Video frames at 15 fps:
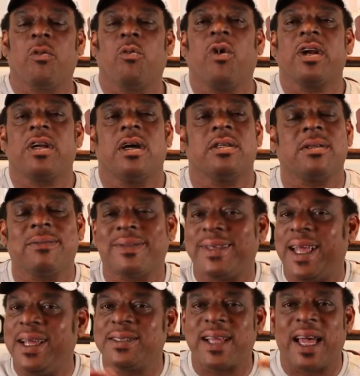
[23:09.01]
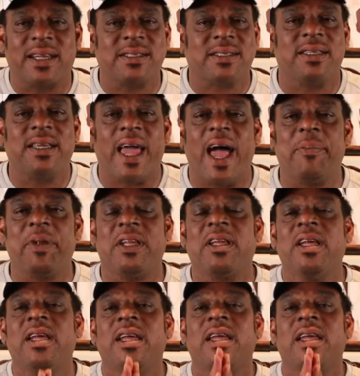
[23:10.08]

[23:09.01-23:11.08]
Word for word: one of the things I can see happening